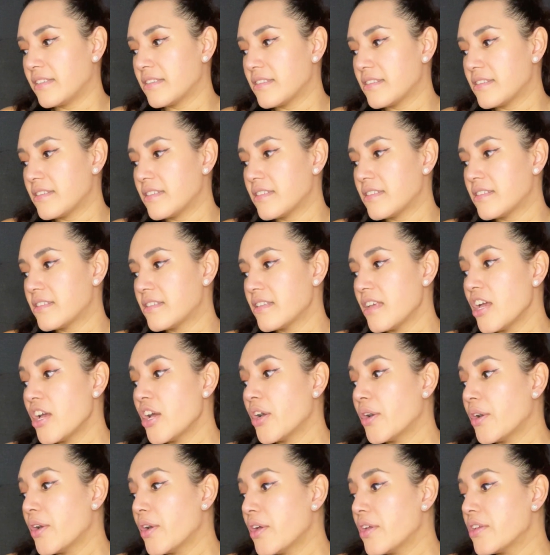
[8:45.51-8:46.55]

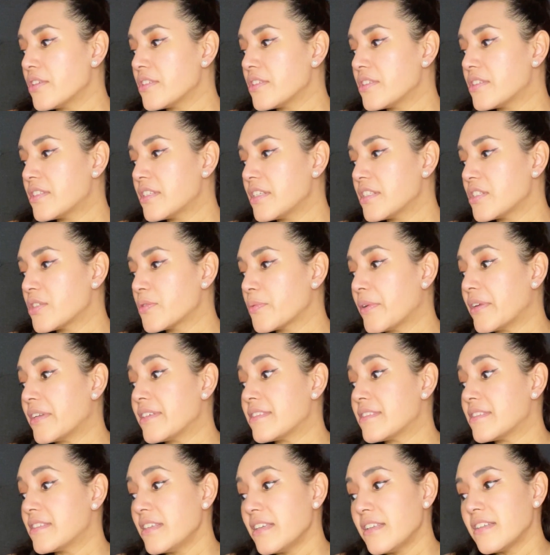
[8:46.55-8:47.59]
since what
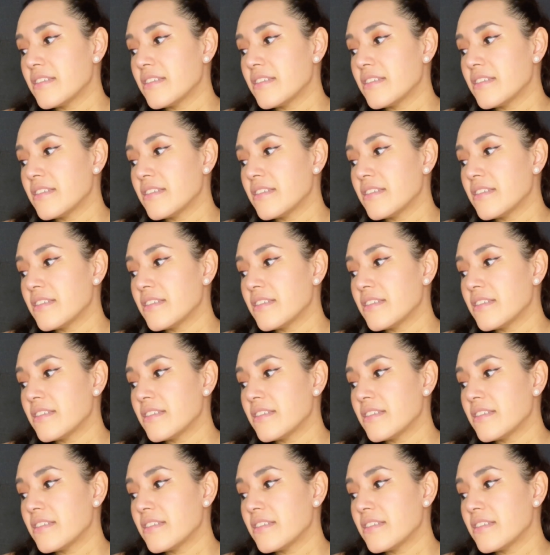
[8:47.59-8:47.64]
is seen